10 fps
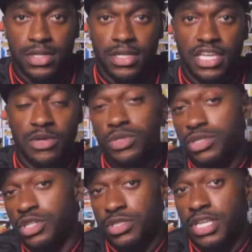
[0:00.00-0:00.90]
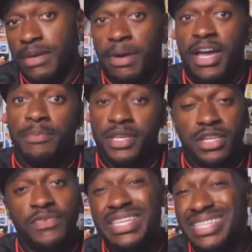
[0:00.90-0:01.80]
It would just, in my opinion,
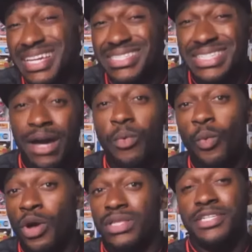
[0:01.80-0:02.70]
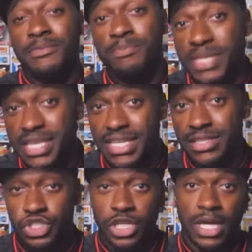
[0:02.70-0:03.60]
if he does not want to be in
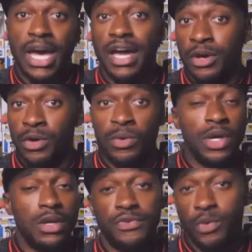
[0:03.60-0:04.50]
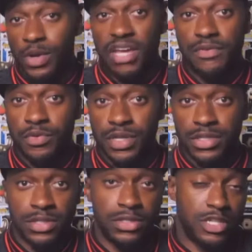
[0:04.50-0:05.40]
Chicago for whatever
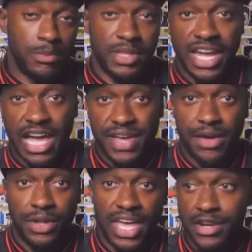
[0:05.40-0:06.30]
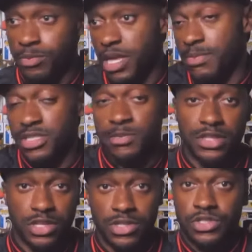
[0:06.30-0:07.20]
reasons, some that I've outlined, or maybe some other
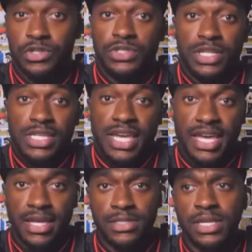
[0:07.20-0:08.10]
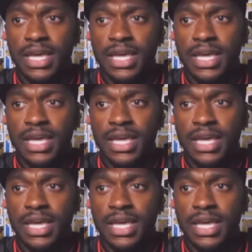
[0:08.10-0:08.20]
concerns that he has,